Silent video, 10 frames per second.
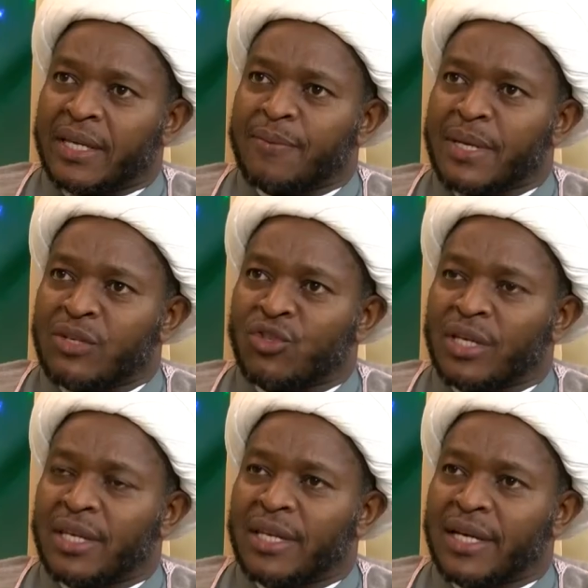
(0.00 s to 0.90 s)
he
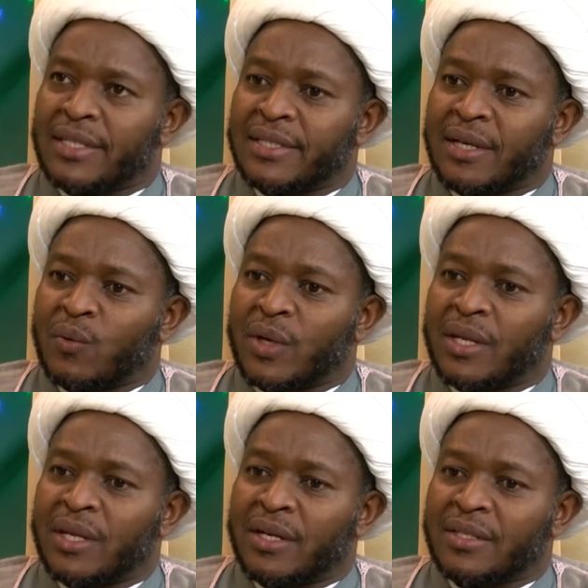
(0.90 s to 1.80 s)
mentioned that when
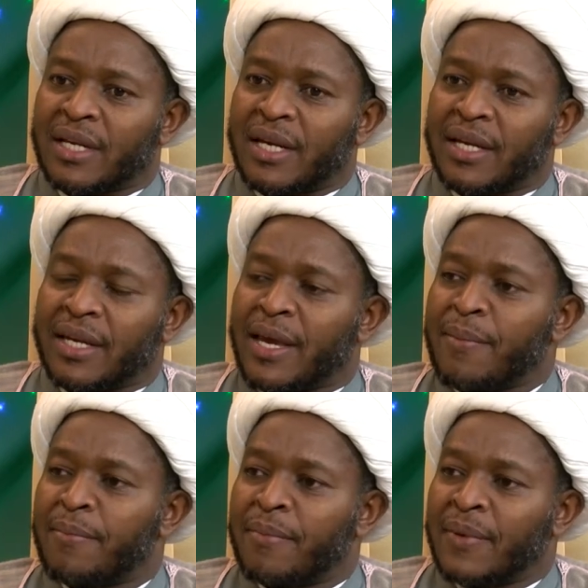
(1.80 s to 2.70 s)
the Risala
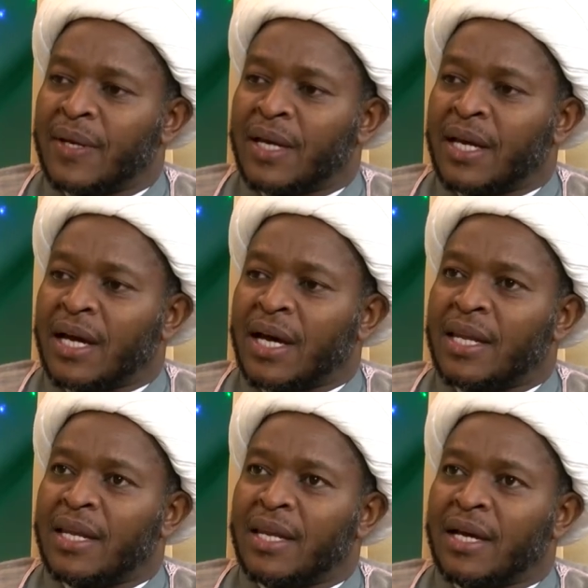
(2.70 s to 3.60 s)
came,
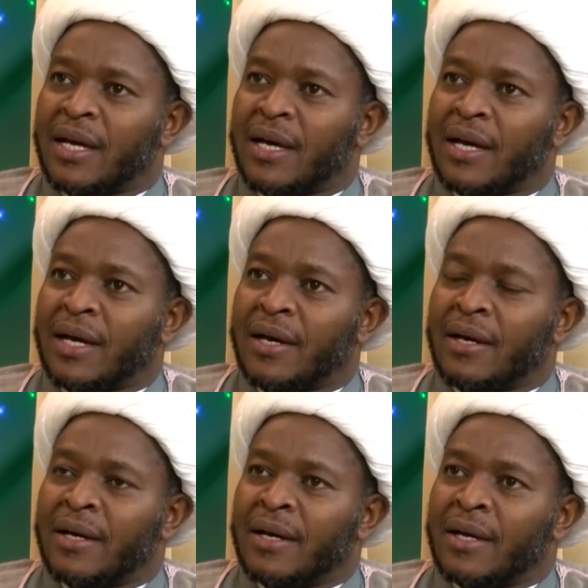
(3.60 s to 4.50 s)
and
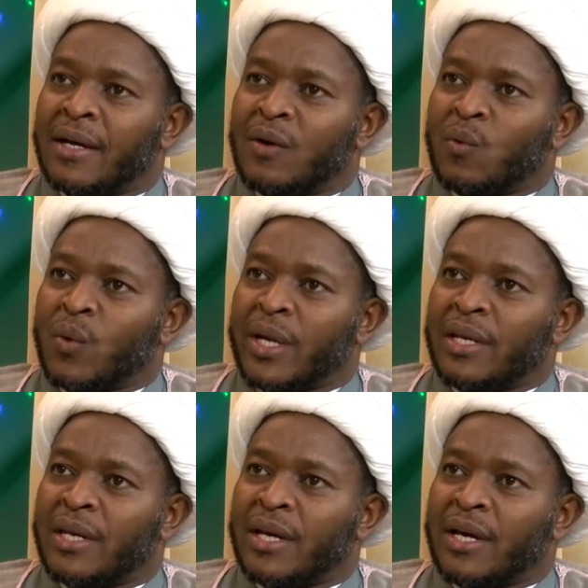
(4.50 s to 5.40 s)

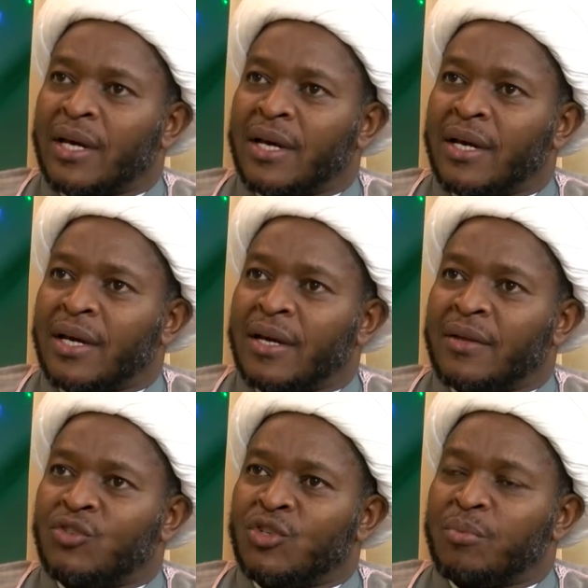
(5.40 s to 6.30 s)
when
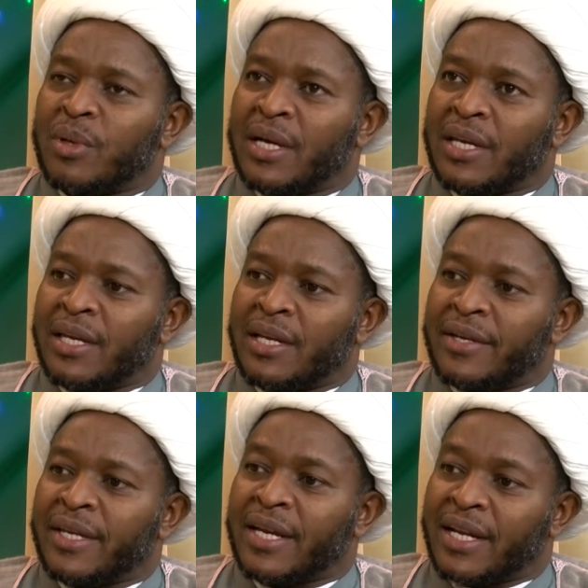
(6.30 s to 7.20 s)
Jibra'il
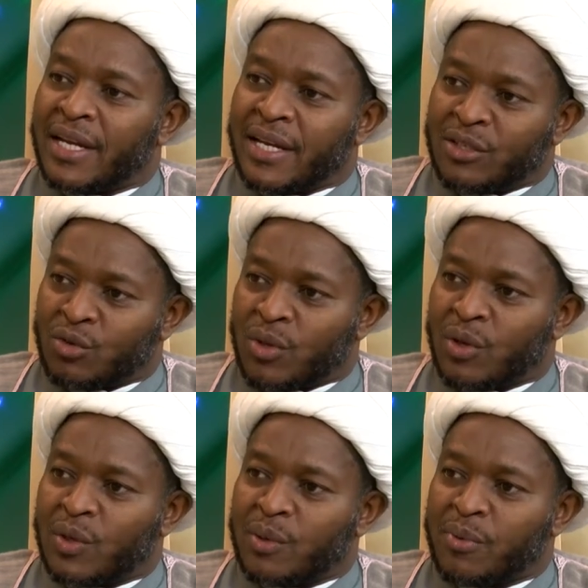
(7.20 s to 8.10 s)
declared to the
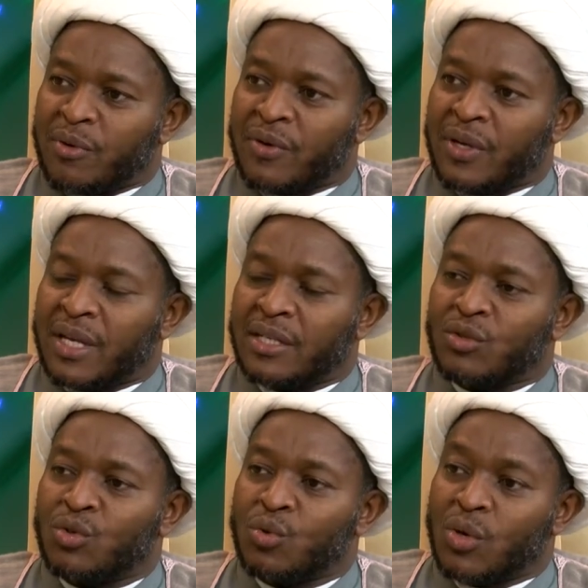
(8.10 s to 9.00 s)
Holy Prophet that
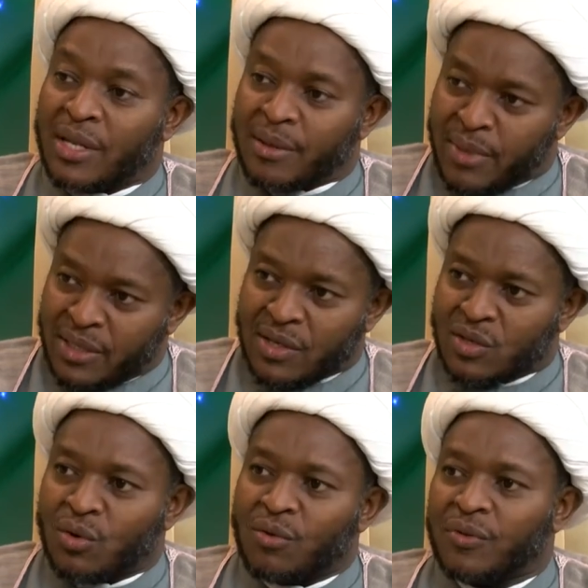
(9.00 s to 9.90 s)
you are the
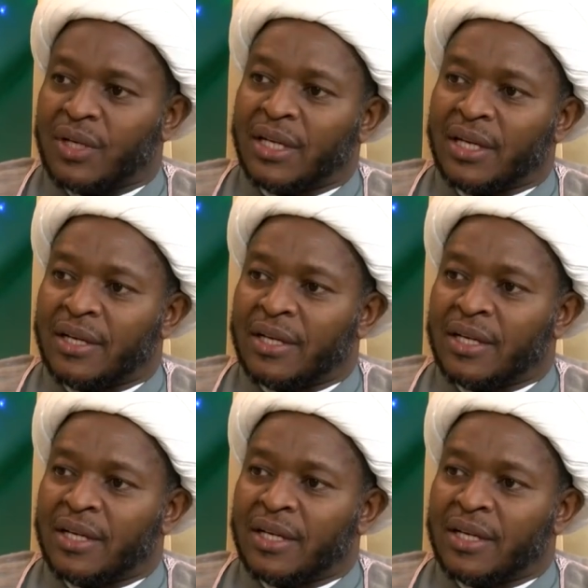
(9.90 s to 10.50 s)
messenger of Allah,